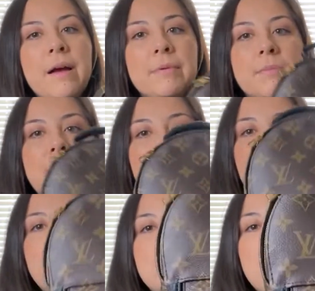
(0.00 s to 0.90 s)
am gonna be
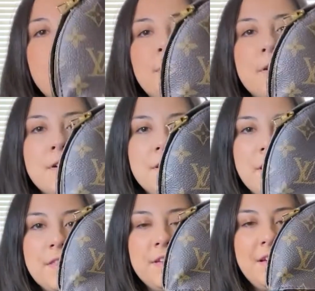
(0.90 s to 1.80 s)
honest, I put
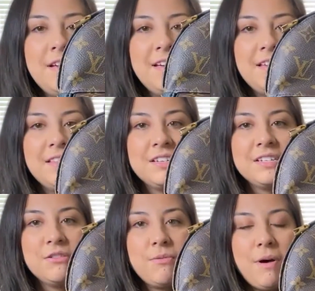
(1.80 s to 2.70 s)
nothing in
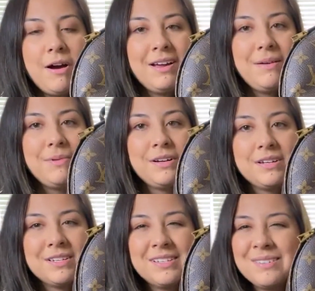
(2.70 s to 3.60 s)
this little pocket
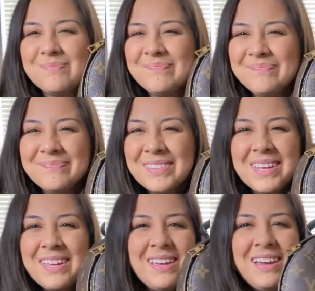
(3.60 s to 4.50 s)
because
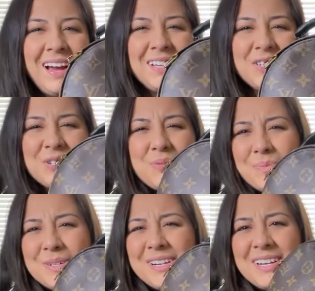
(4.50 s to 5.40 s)
I just don't
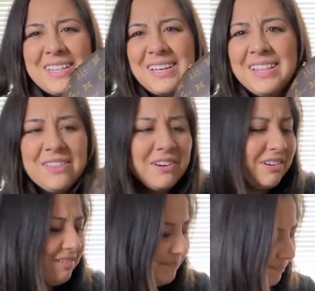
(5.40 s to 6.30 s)
put anything in
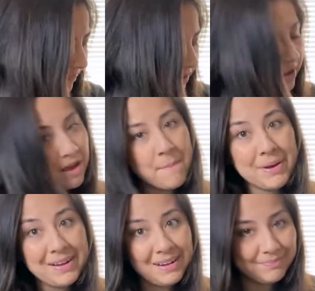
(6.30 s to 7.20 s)
there.
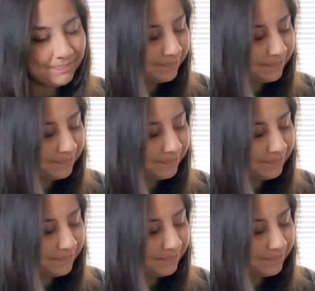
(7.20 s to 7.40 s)
But yeah,